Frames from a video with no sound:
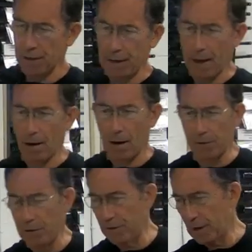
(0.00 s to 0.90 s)
the AR
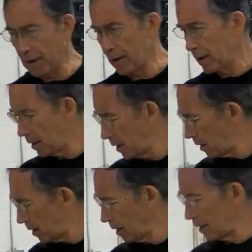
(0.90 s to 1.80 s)
15
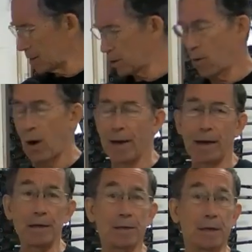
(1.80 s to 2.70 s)
is quite
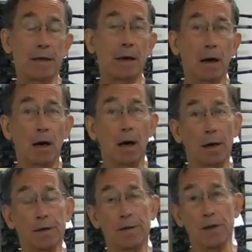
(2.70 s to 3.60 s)
easy uh,
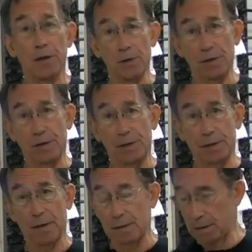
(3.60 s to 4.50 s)
to use this
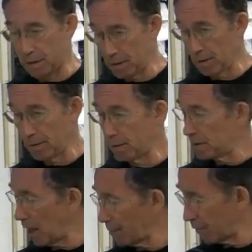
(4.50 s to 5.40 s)

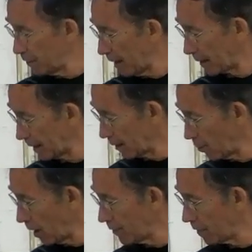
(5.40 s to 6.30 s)
type of technique with